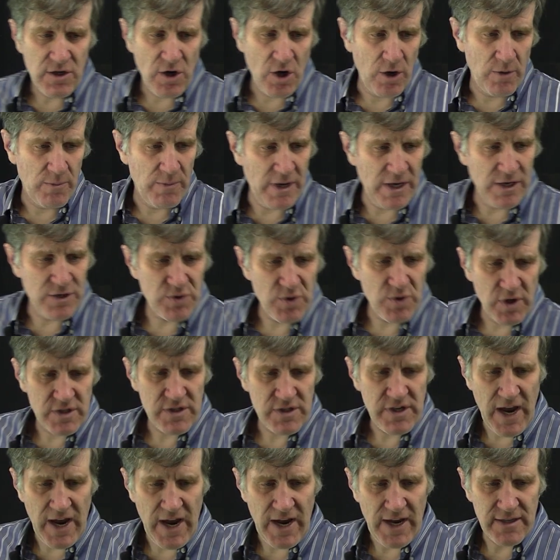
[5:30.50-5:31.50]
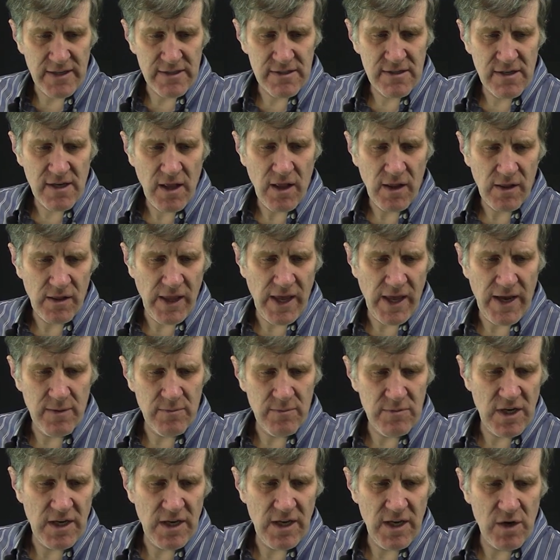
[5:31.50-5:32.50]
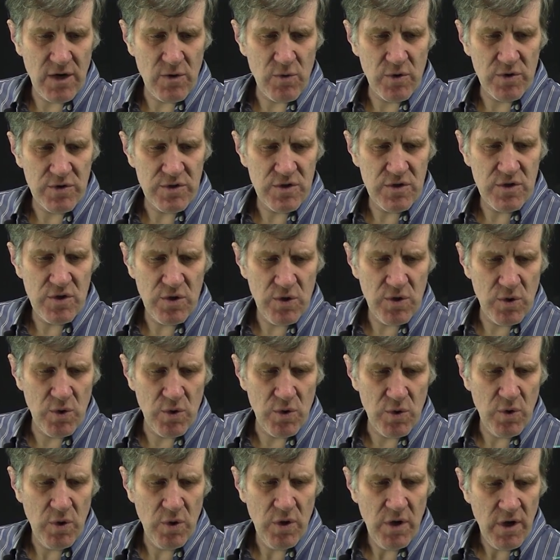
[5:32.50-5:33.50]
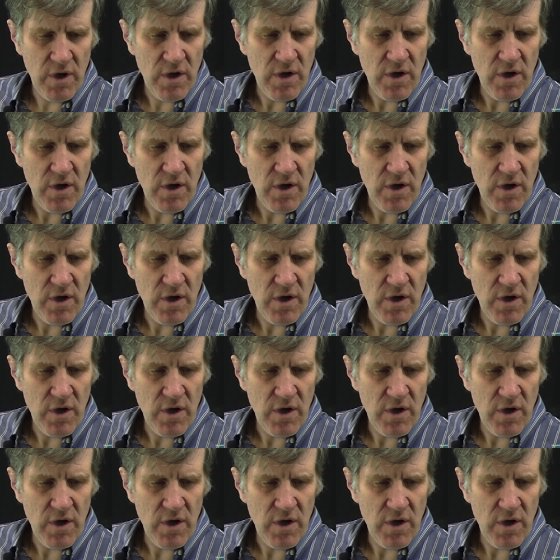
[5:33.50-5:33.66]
our matrix has a lambda equals 2